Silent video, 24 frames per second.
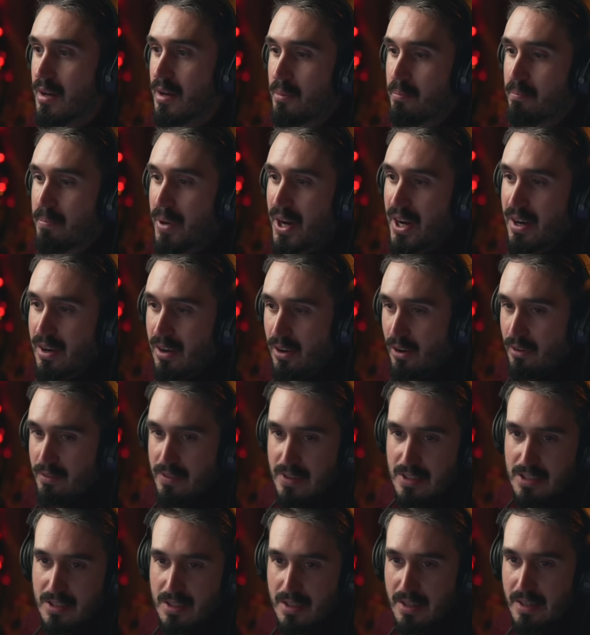But
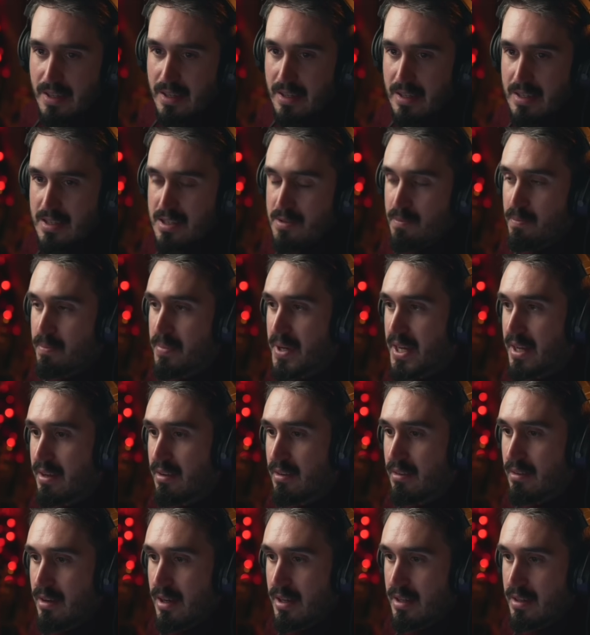obviously it's
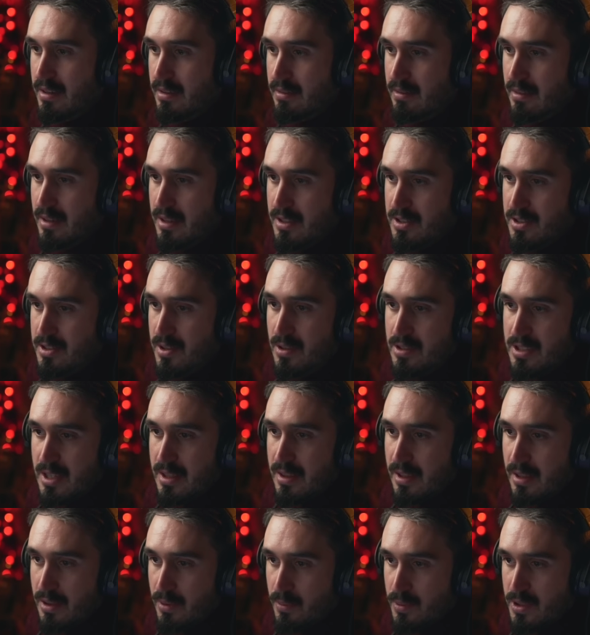it's not
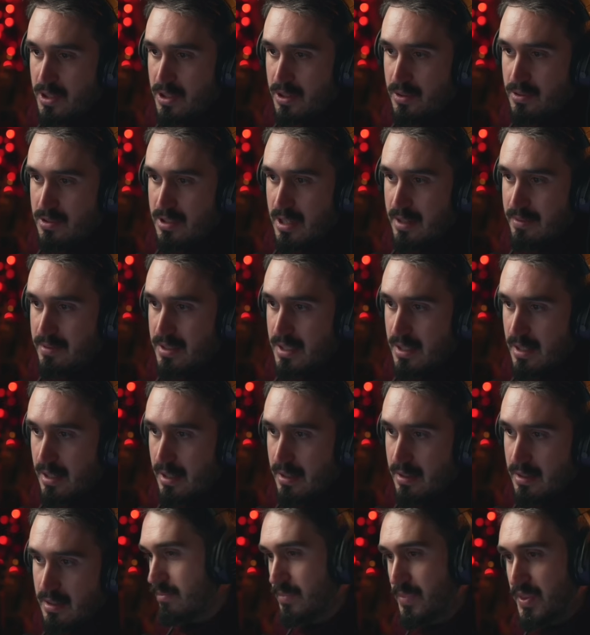something you would use every
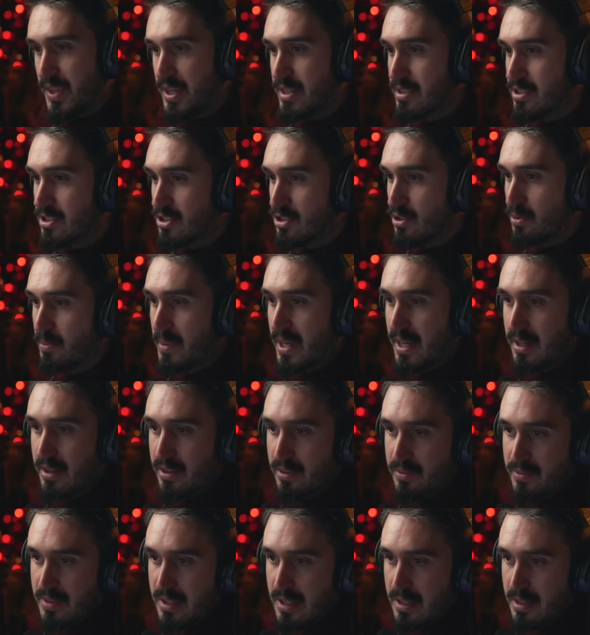day. There's so many
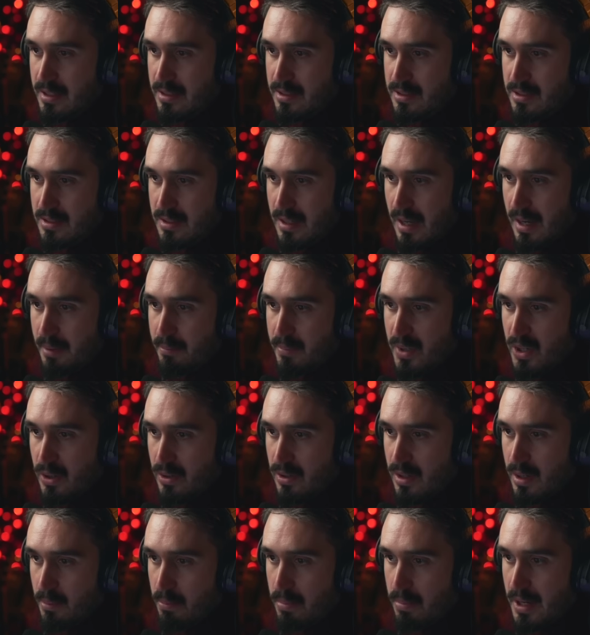of these, I'm not
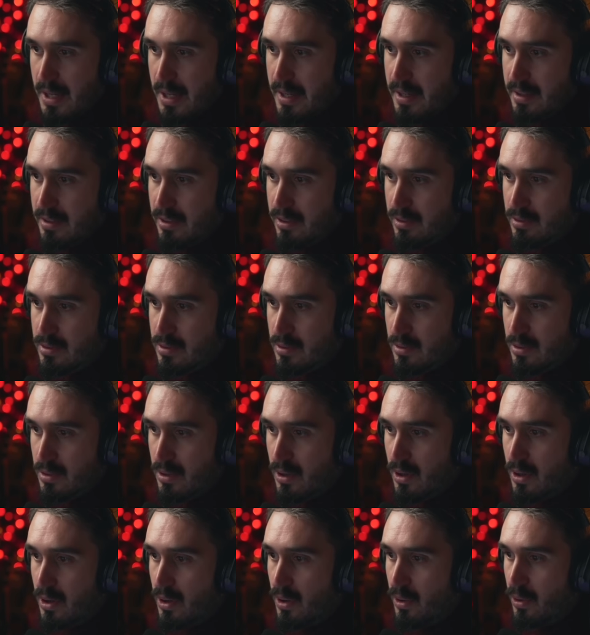gonna play through
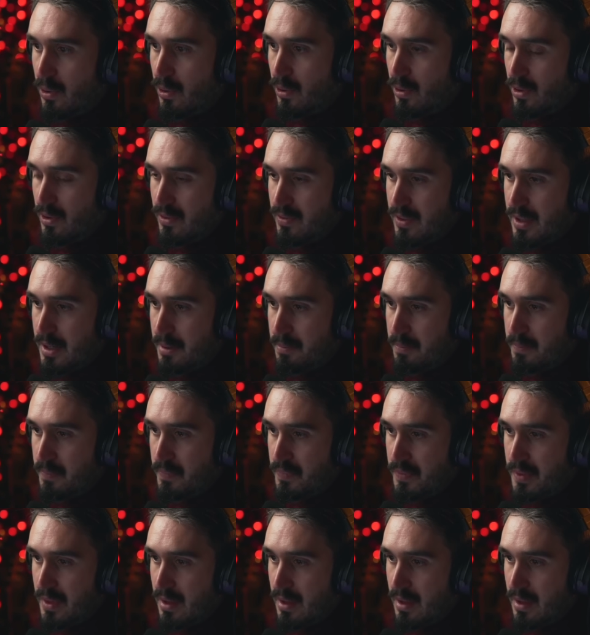all of them.